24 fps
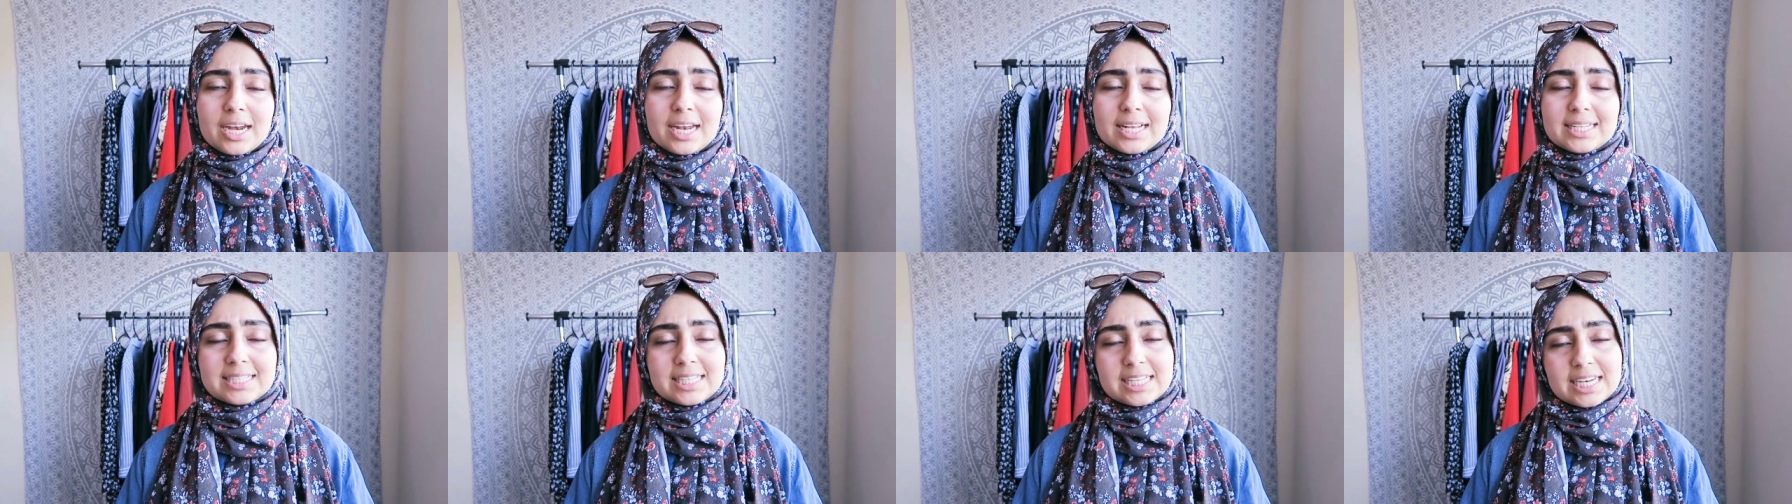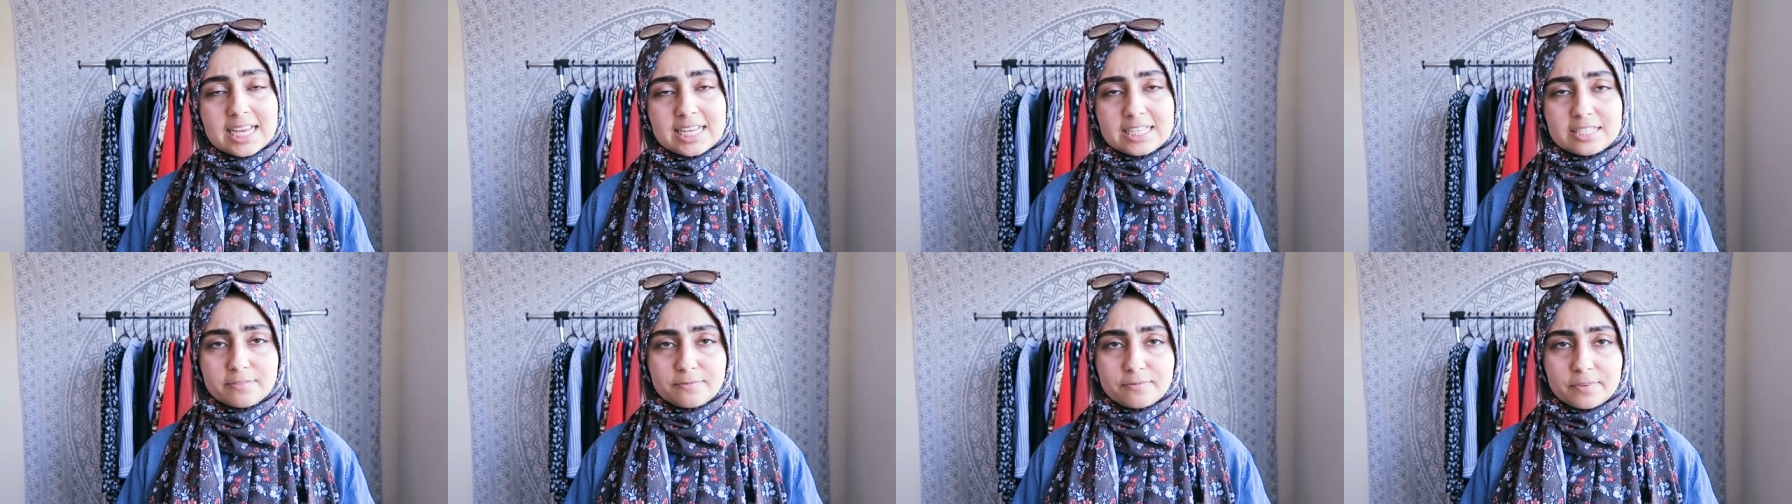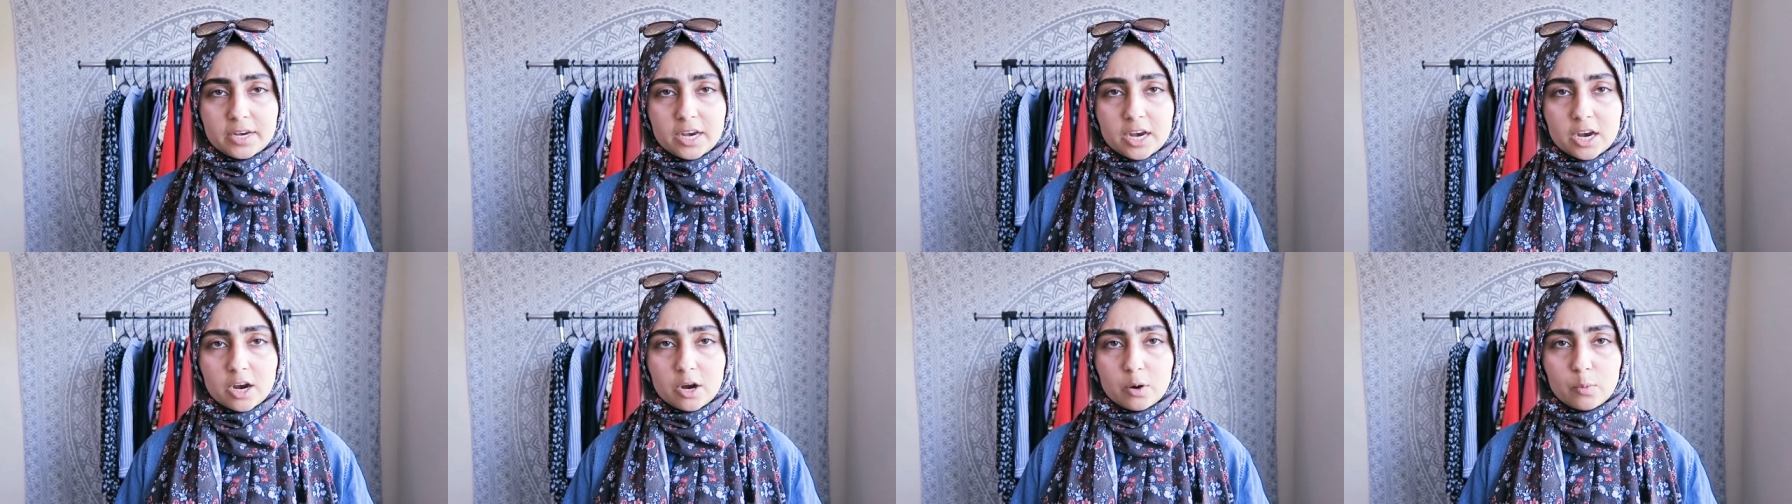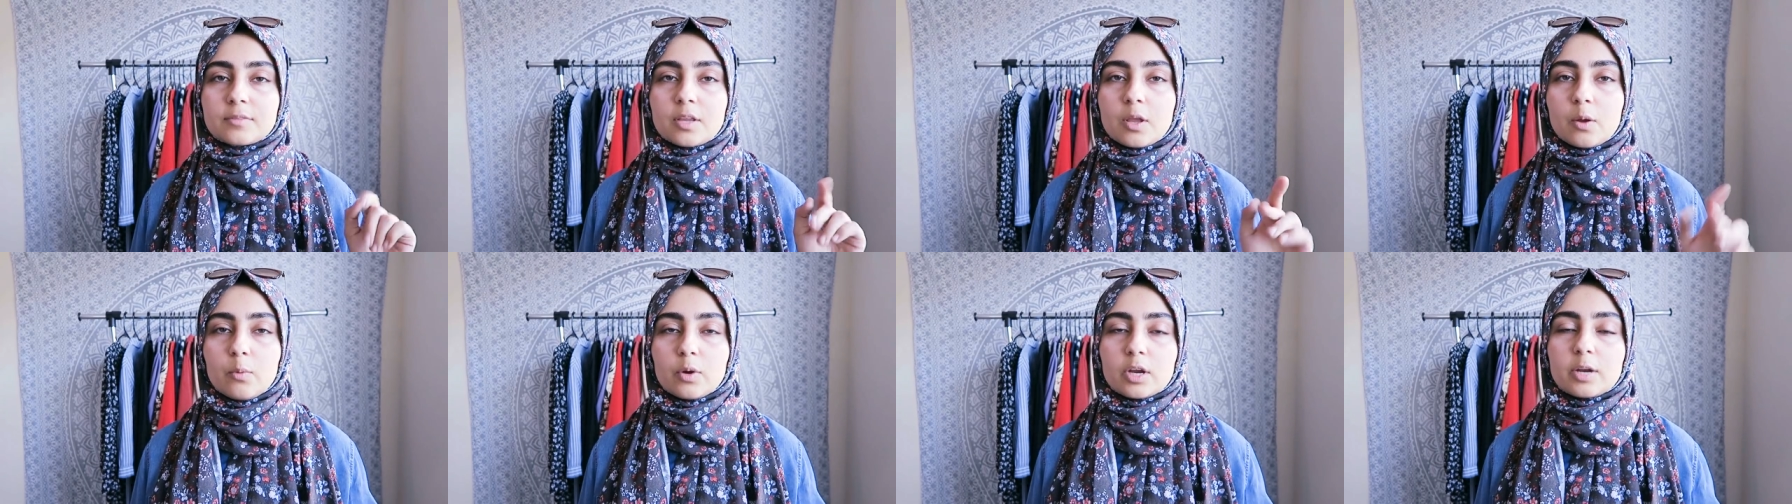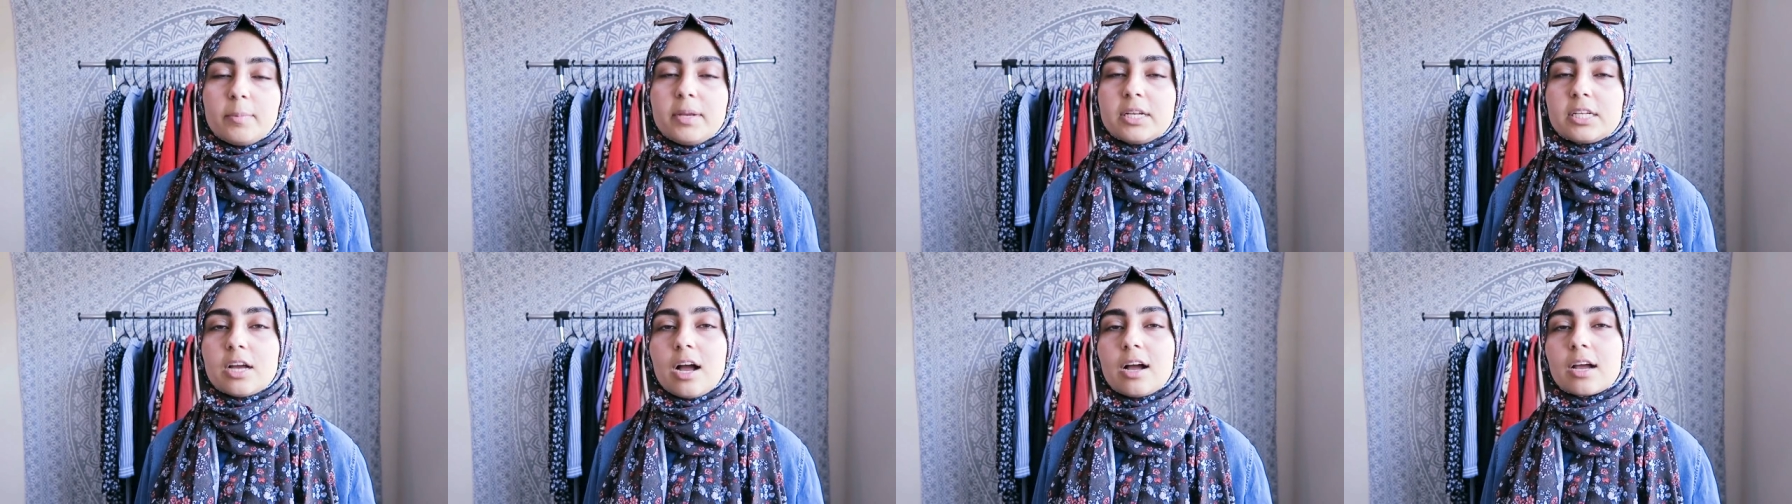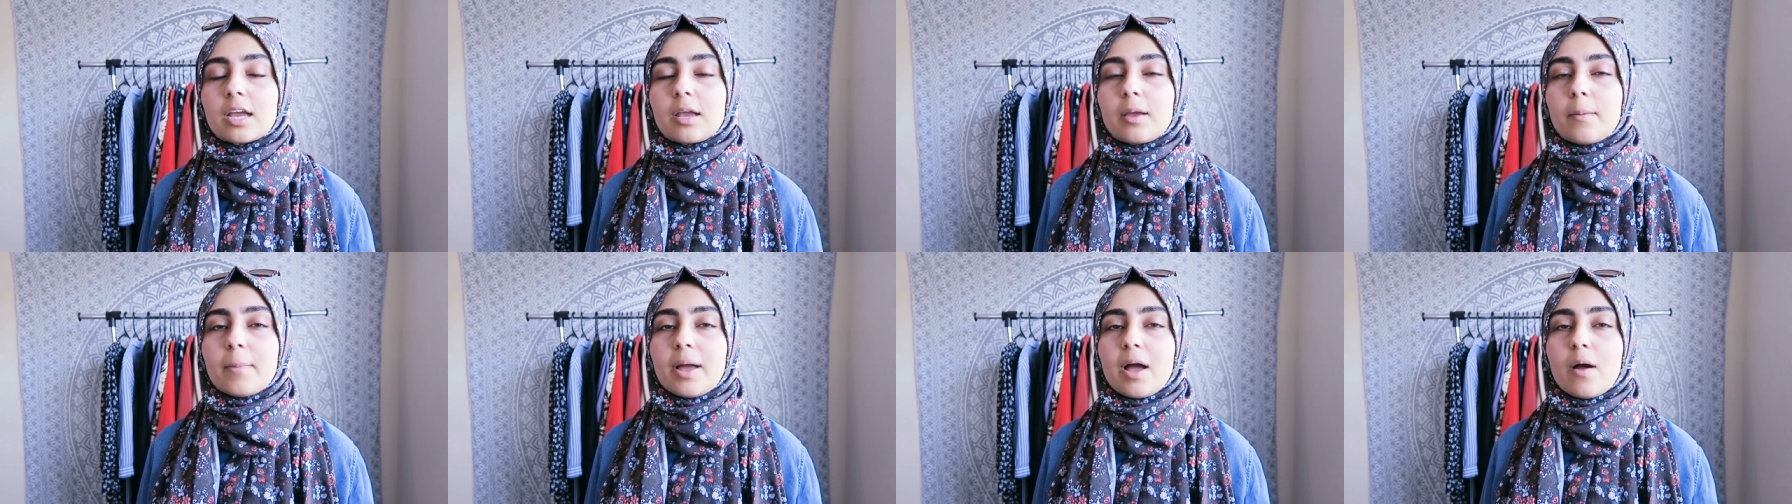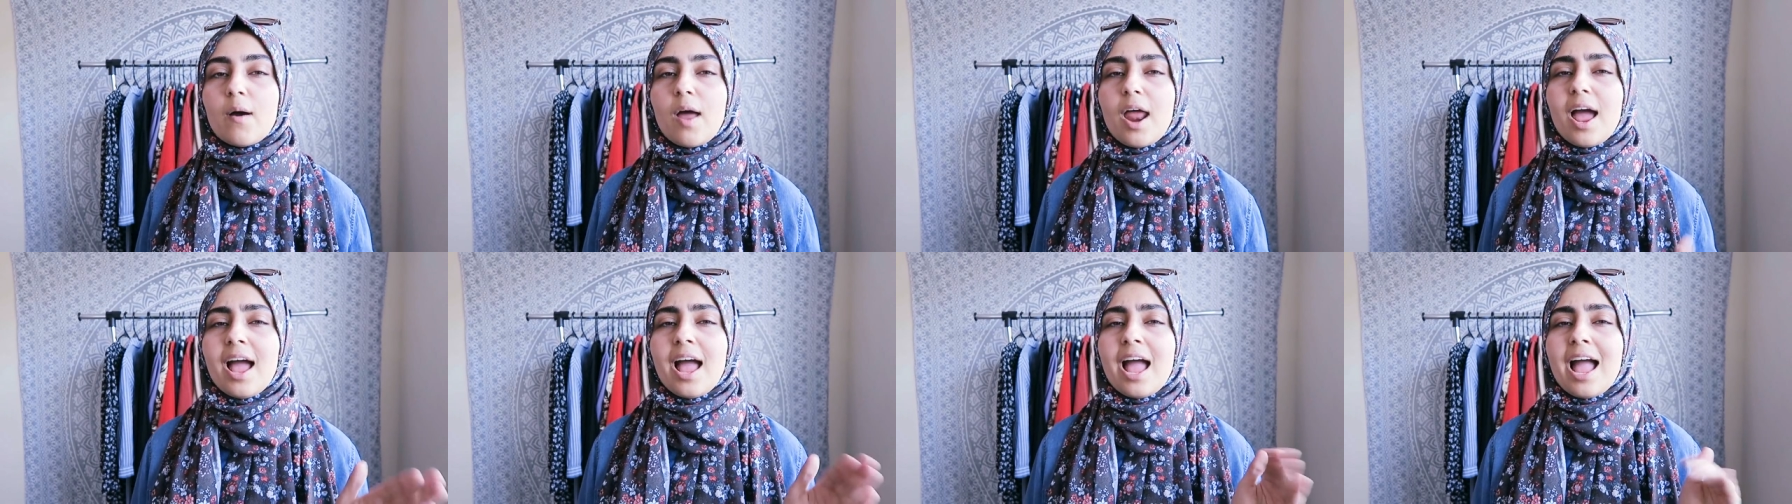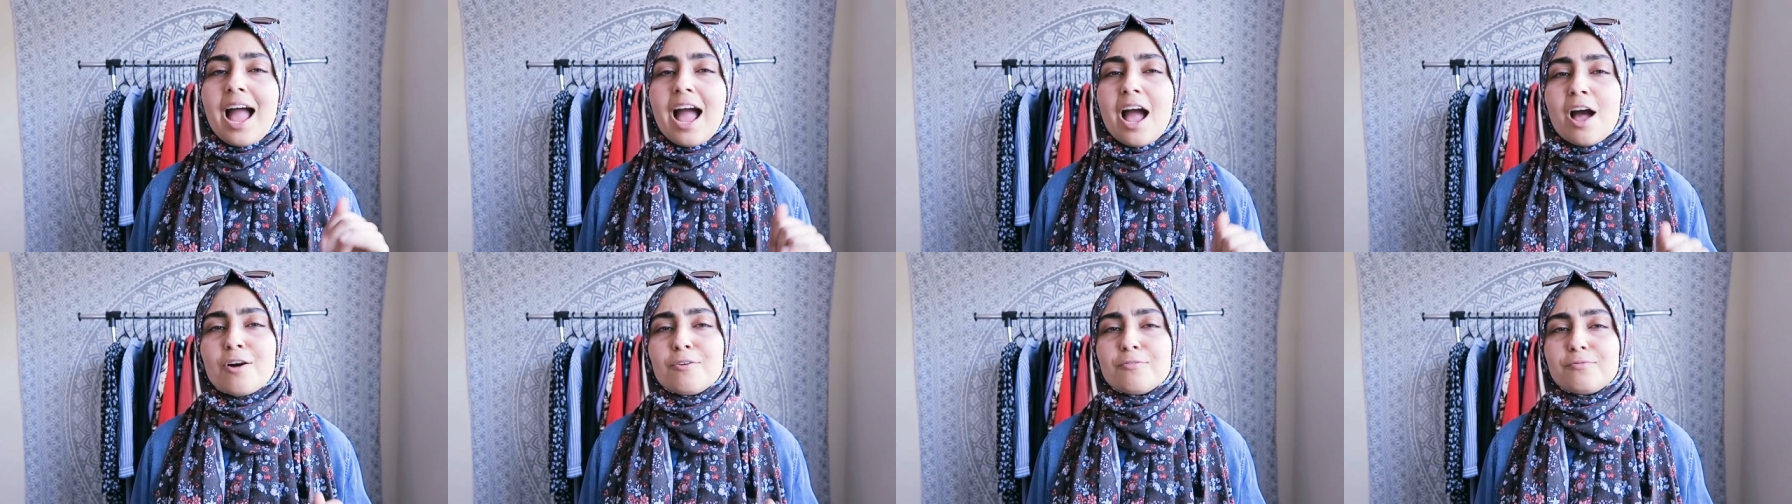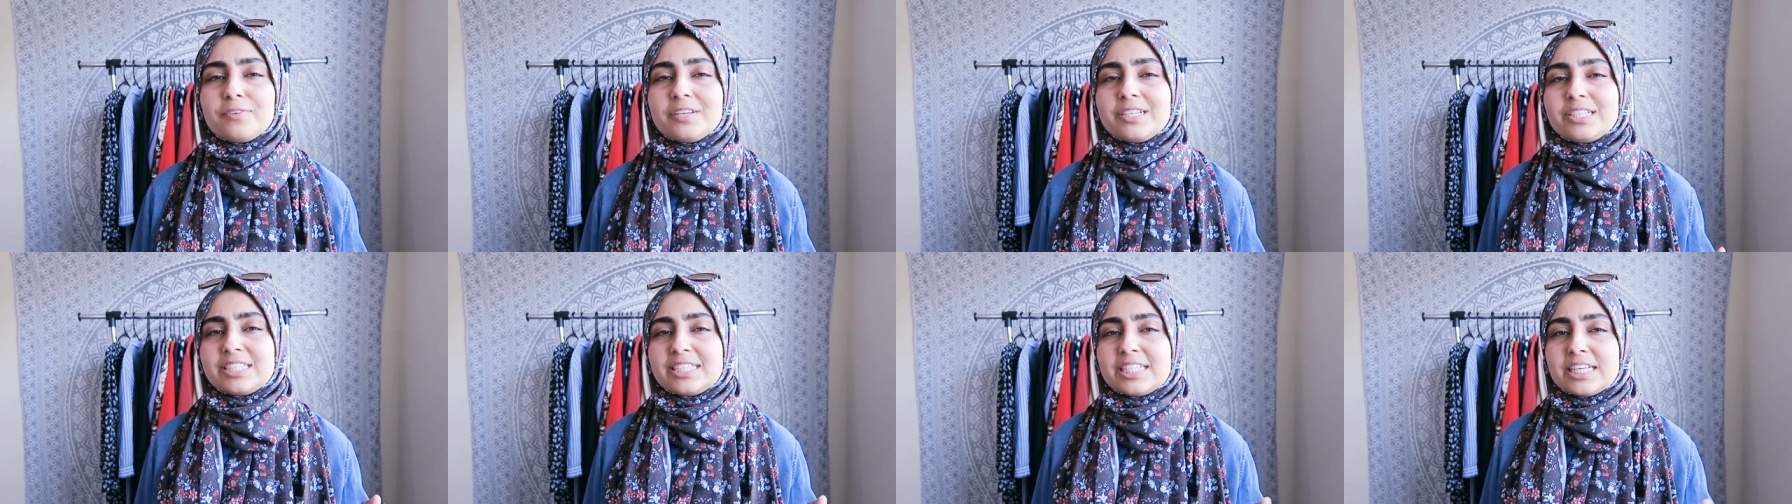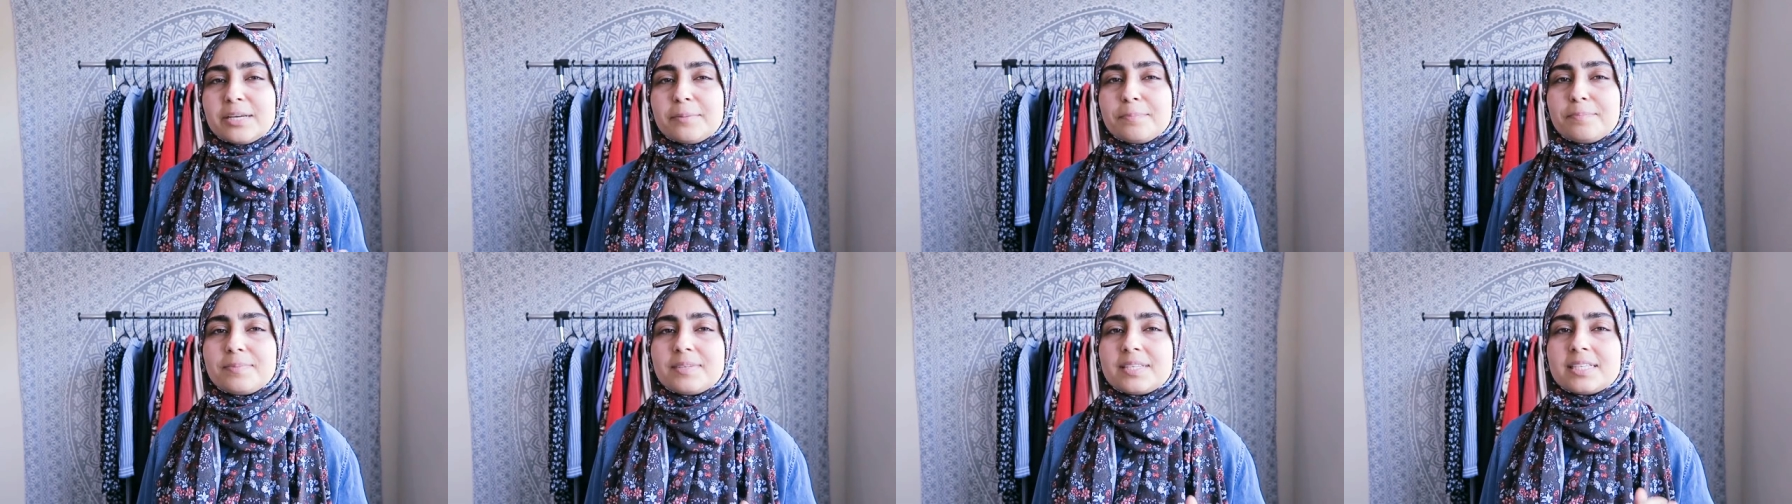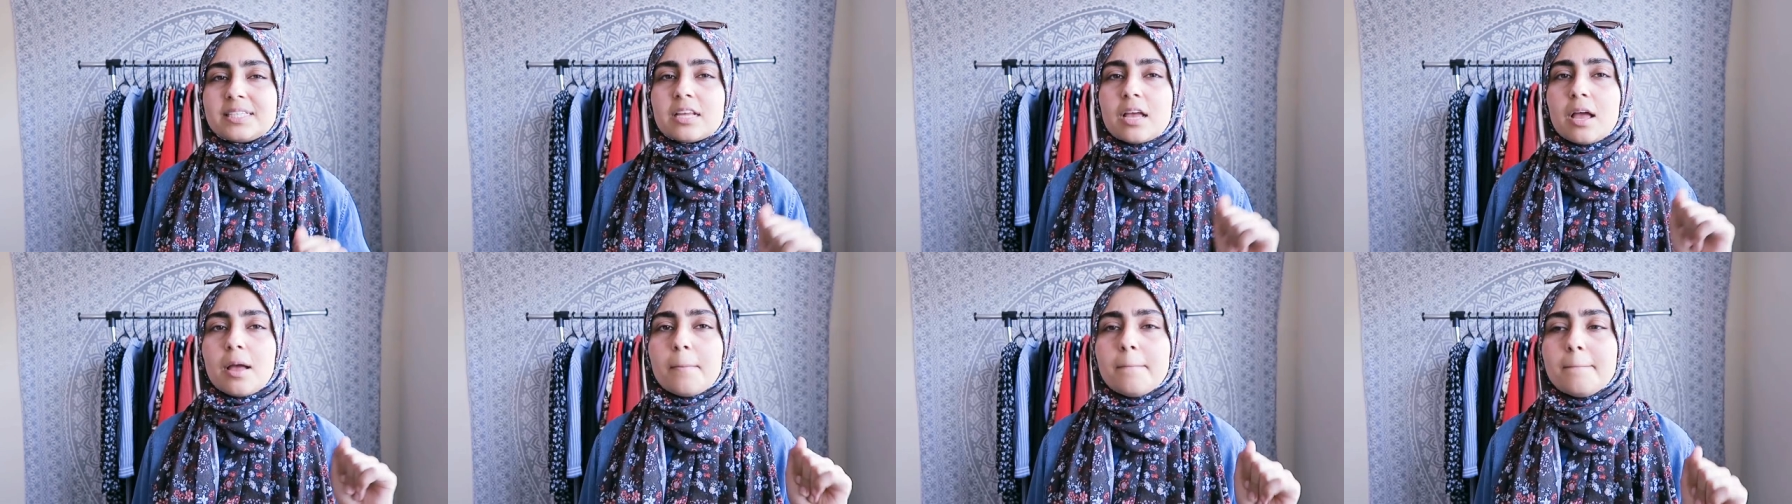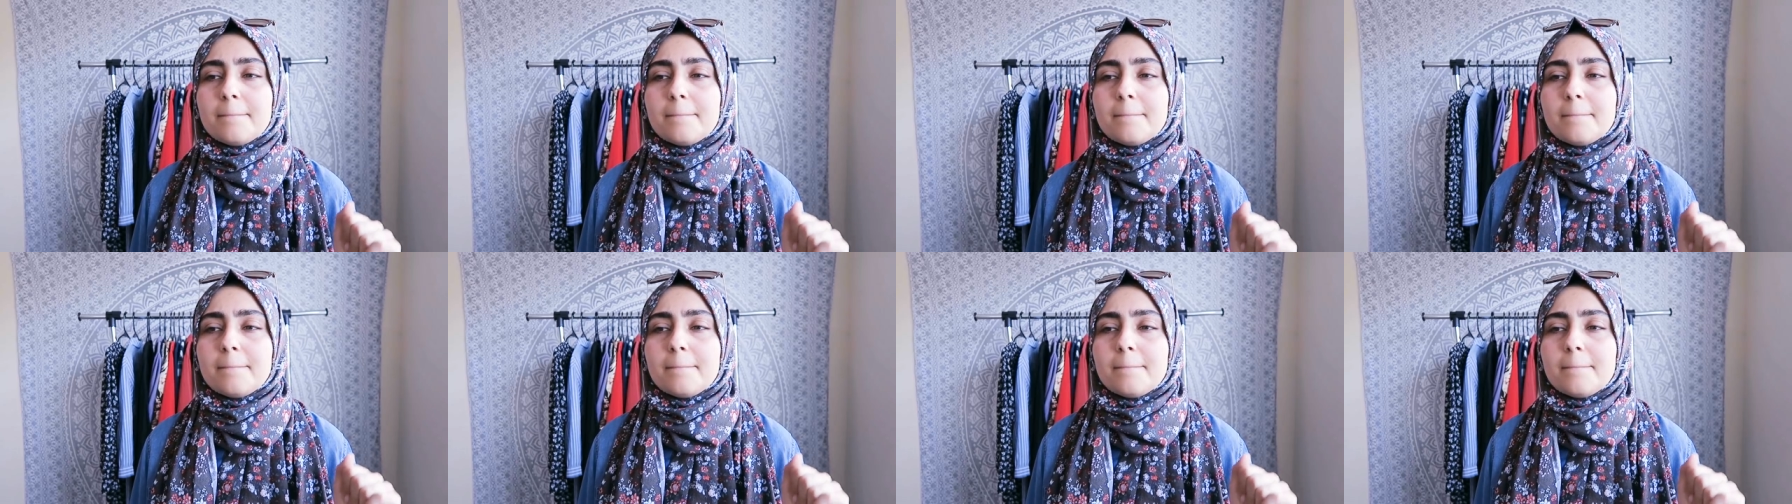and in today's video we're going to be talking about outfit tips,